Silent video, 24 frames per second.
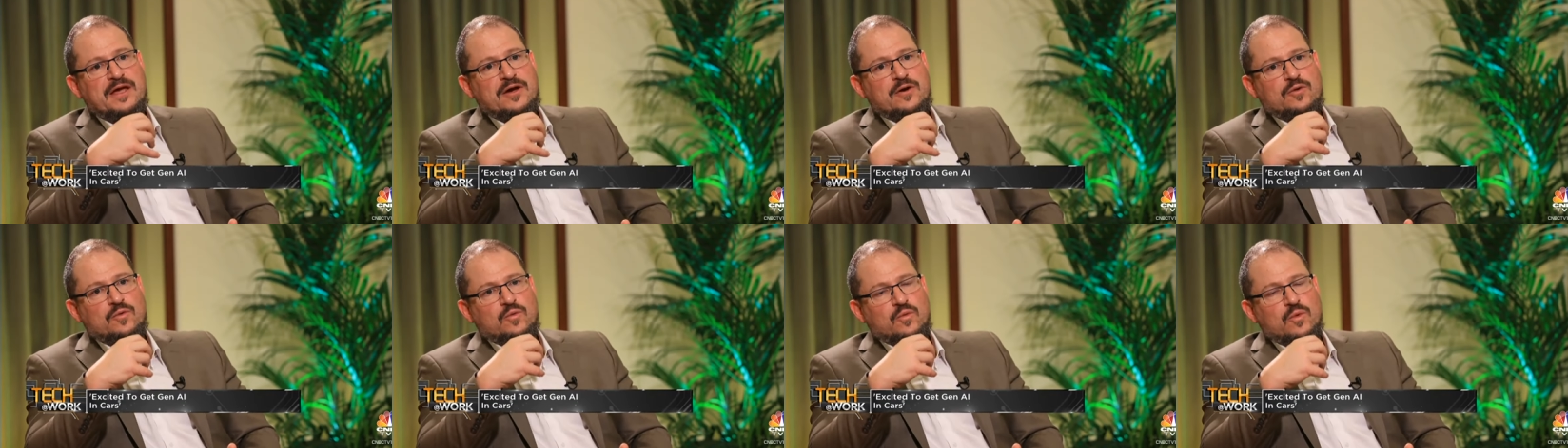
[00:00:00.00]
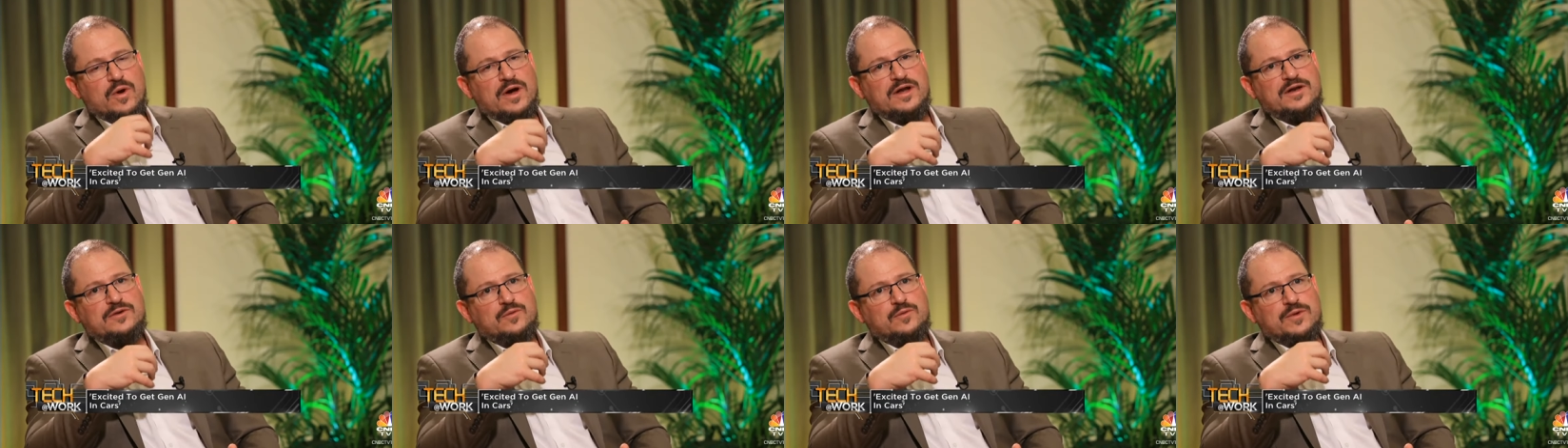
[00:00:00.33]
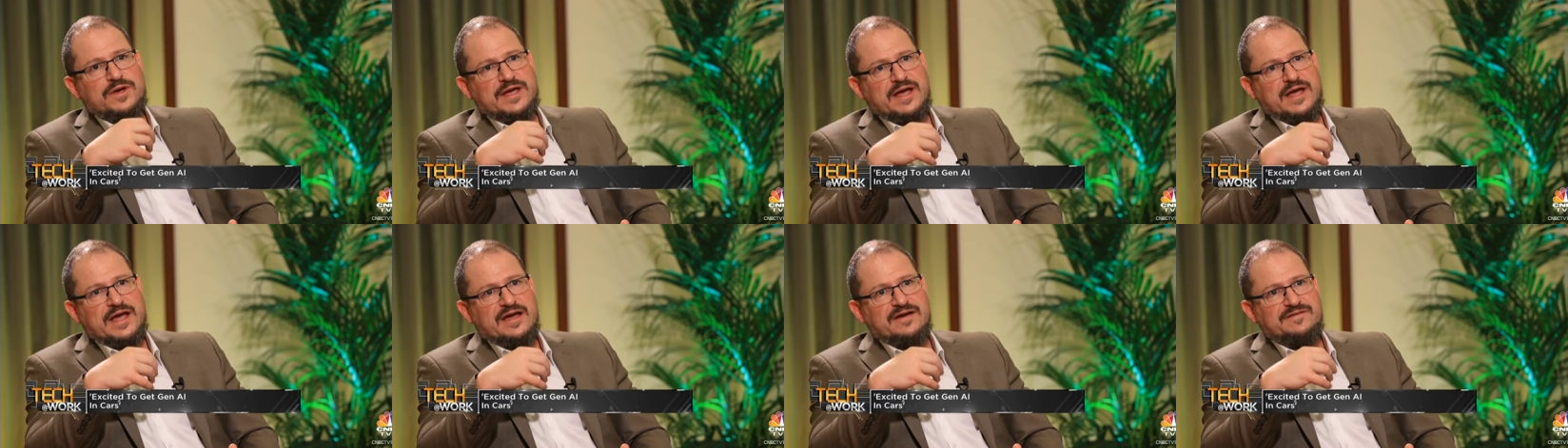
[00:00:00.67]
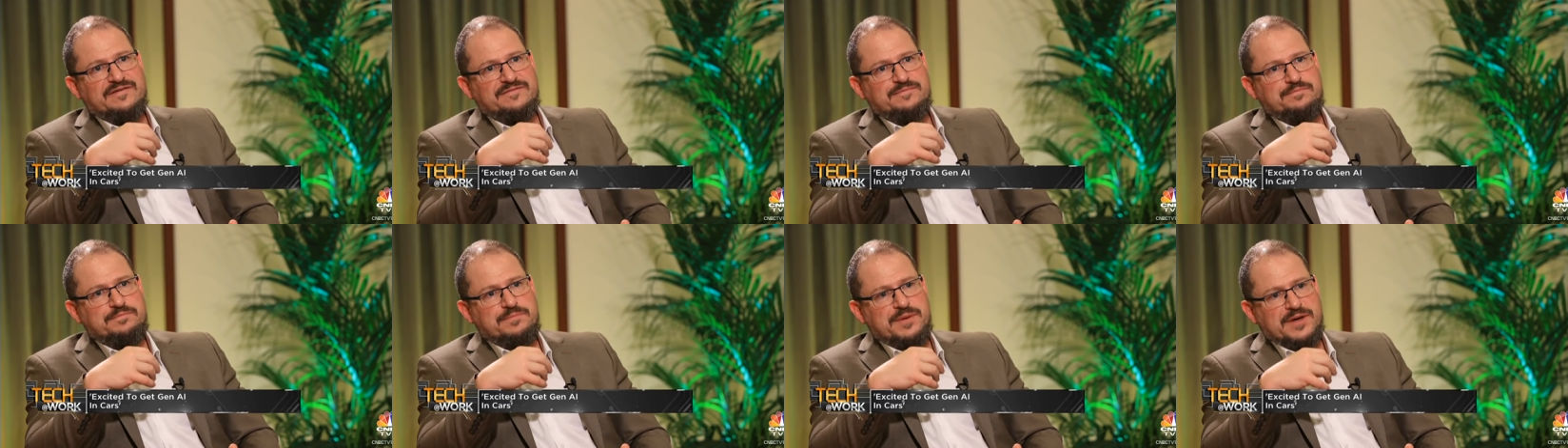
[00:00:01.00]
what we
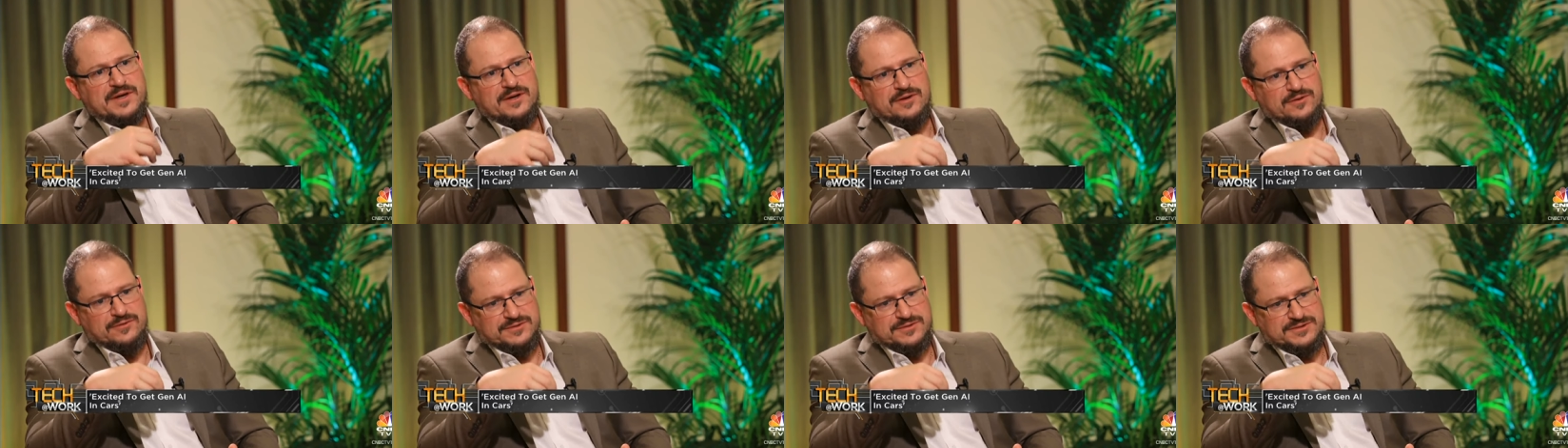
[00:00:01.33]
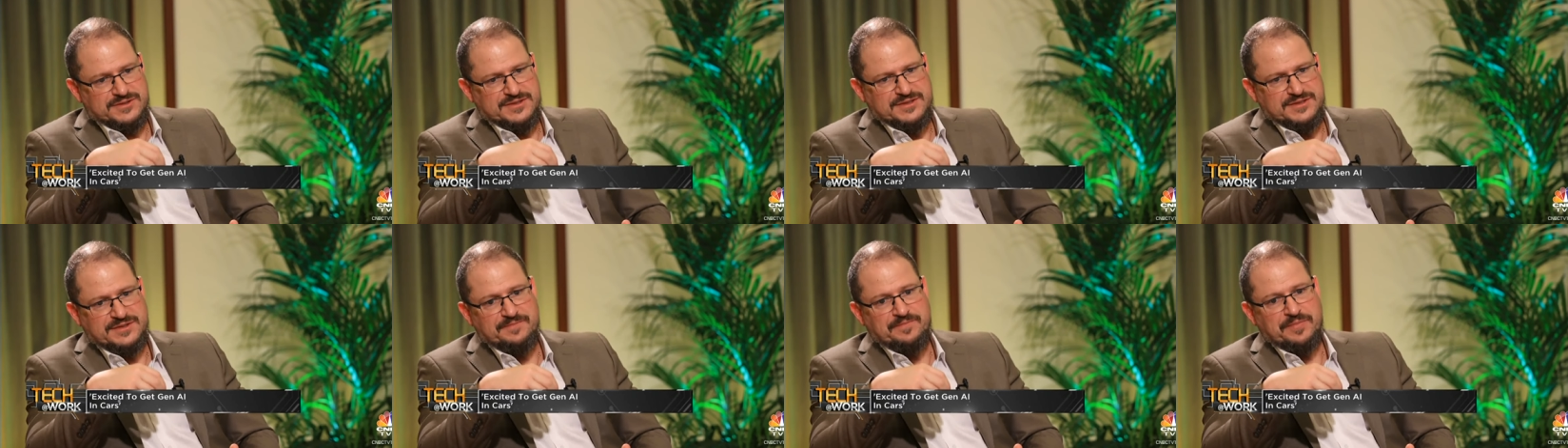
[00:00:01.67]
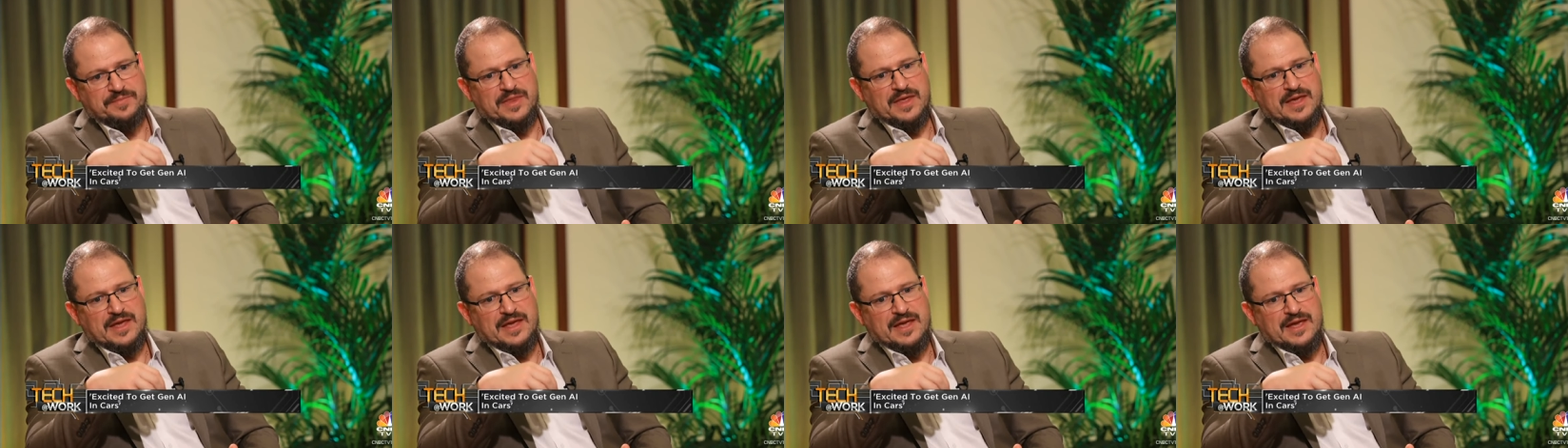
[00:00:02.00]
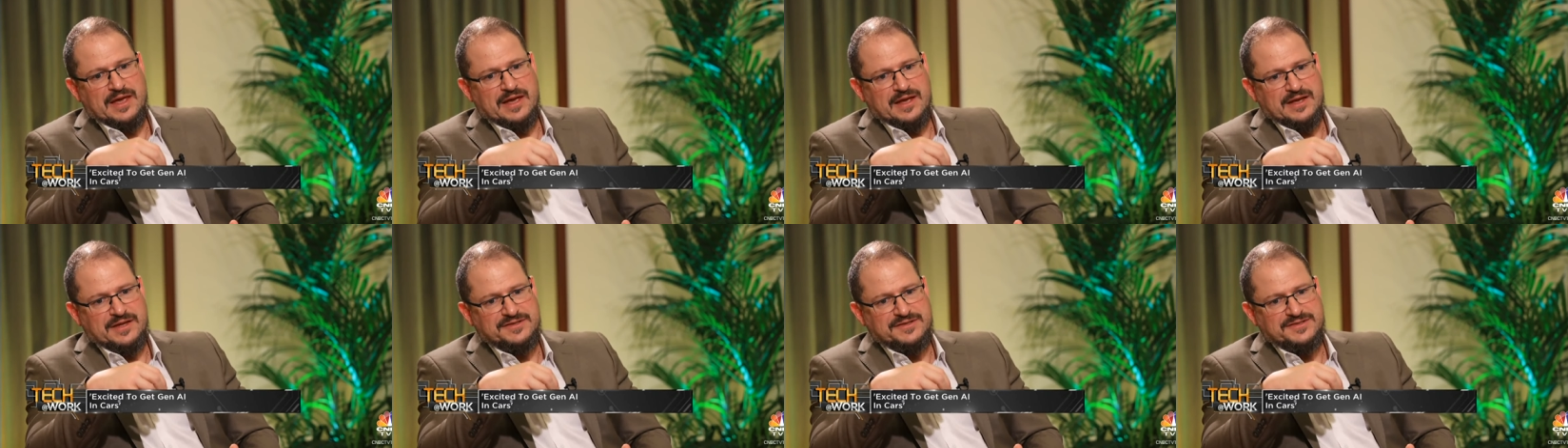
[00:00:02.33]
have built
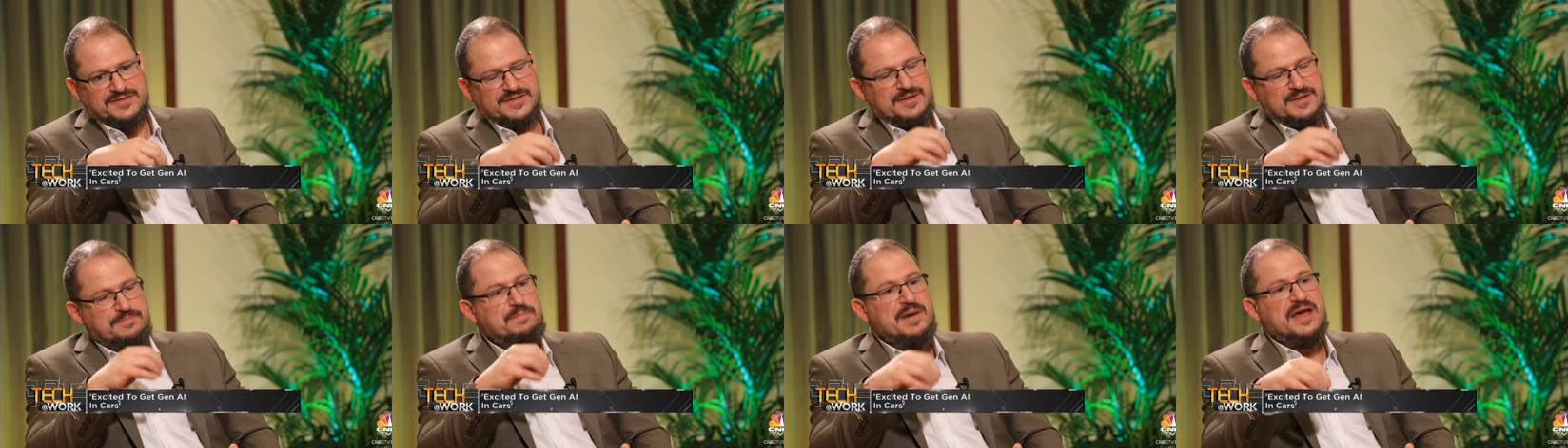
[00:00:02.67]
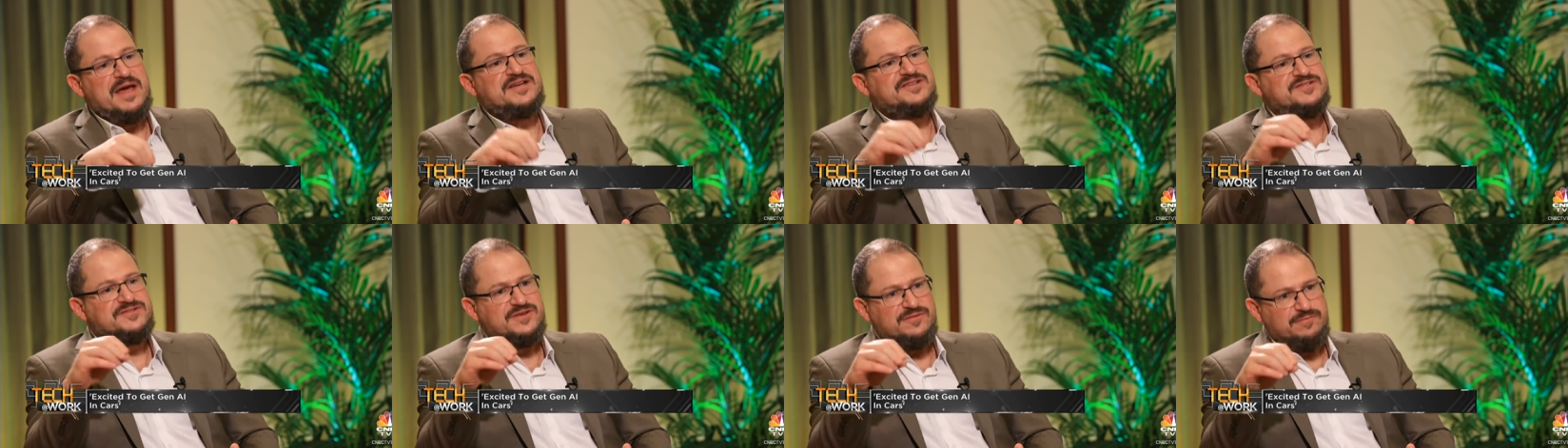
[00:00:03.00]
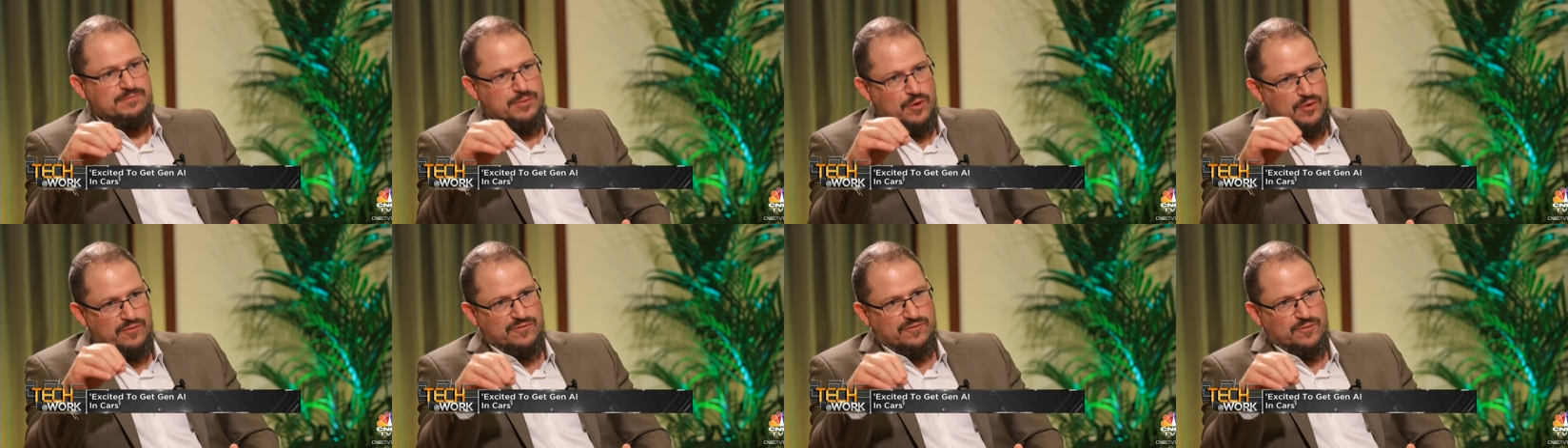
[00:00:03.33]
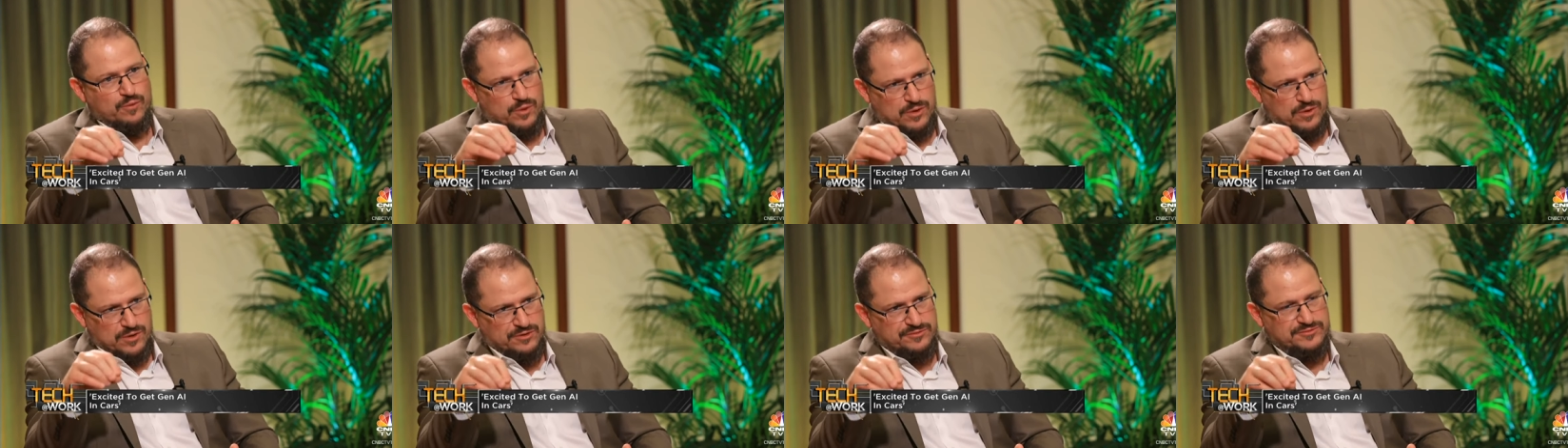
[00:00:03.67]
is the best of both
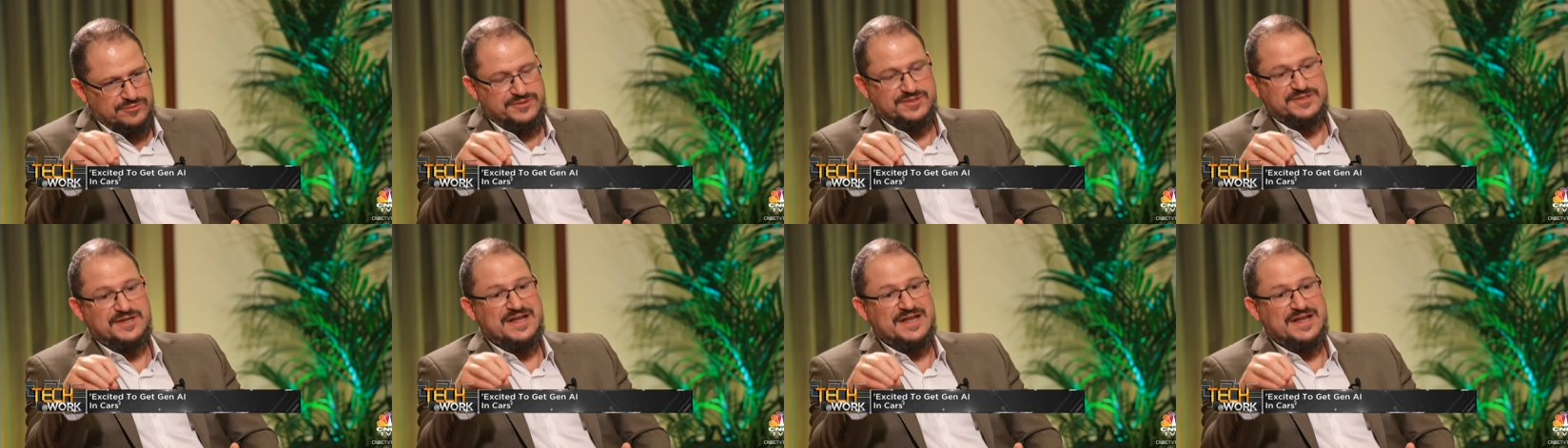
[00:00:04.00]
worlds.